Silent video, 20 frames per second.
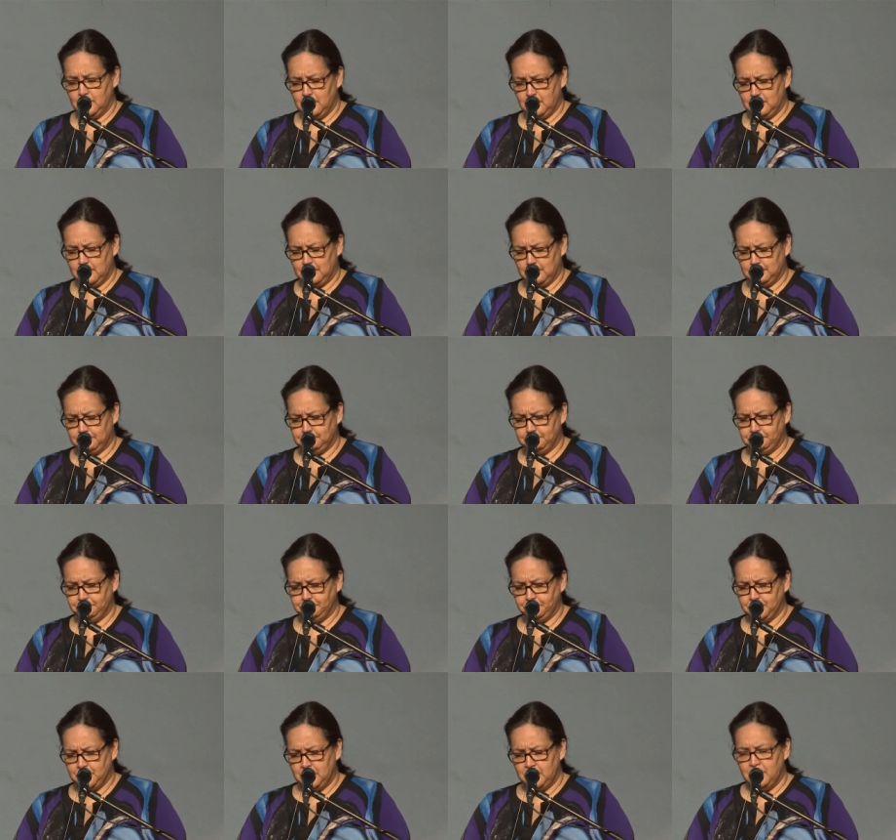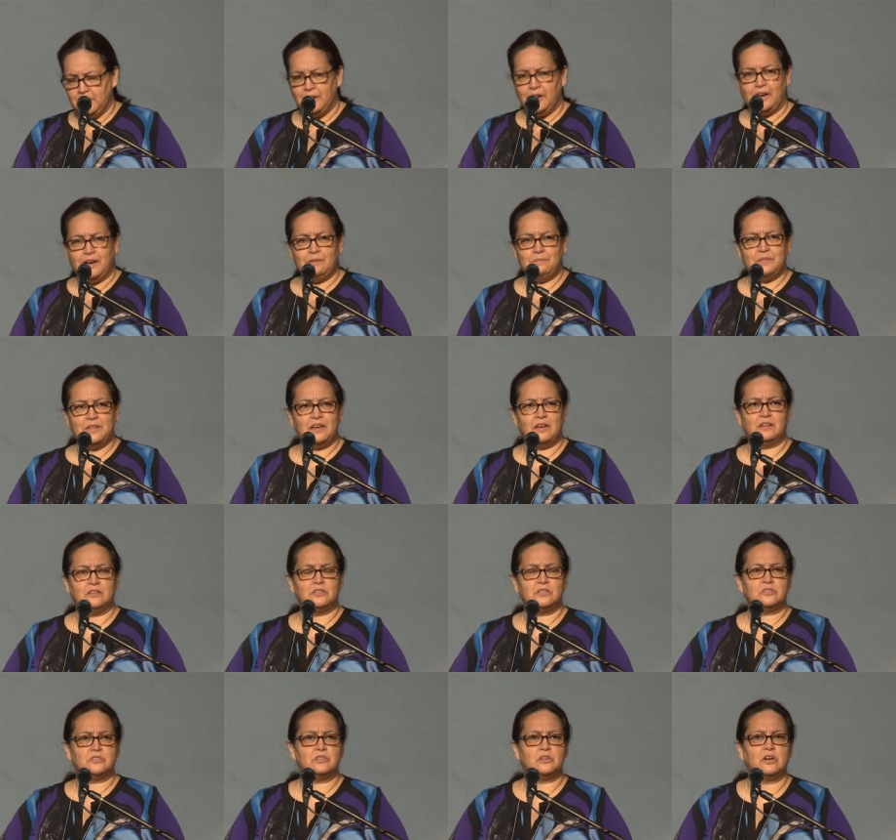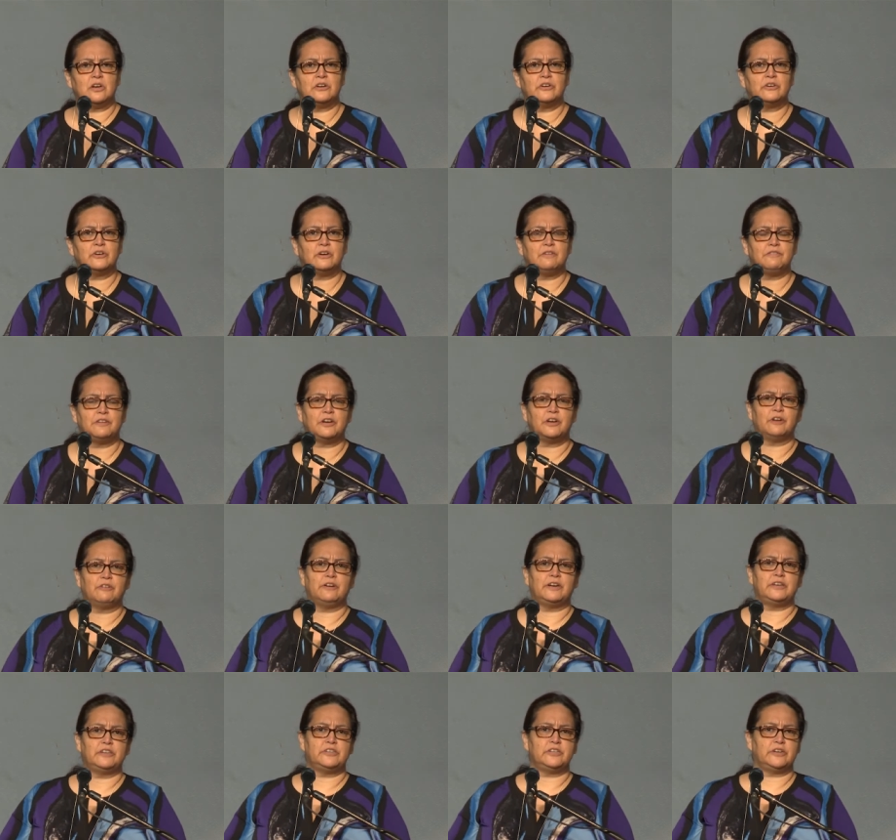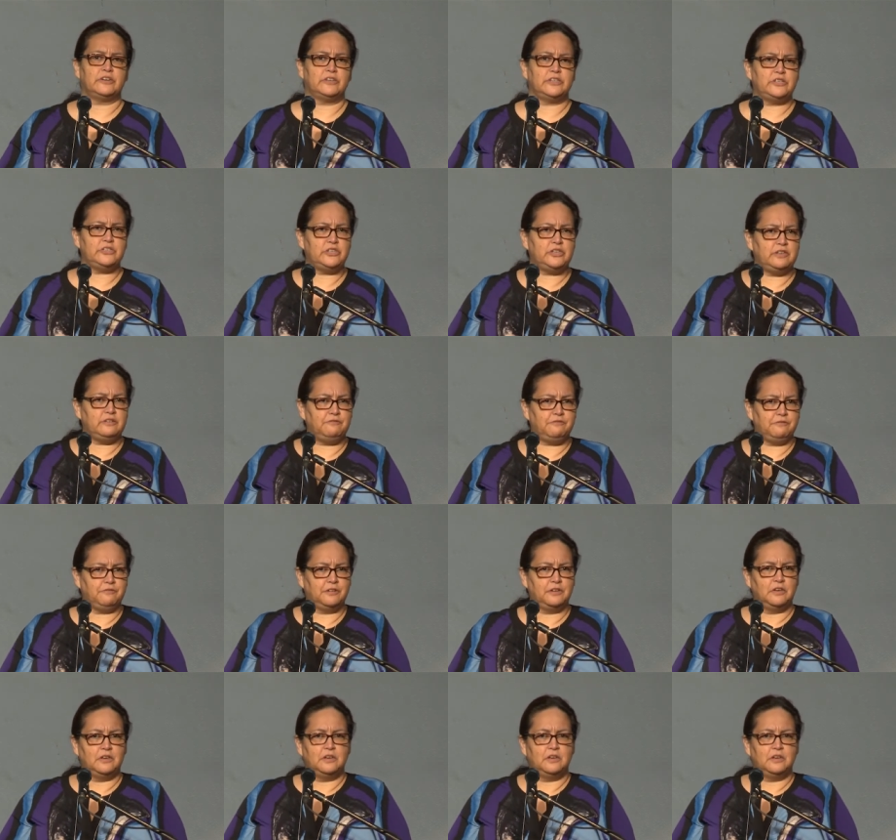Um, I'm the eldest daughter of a hereditary chief,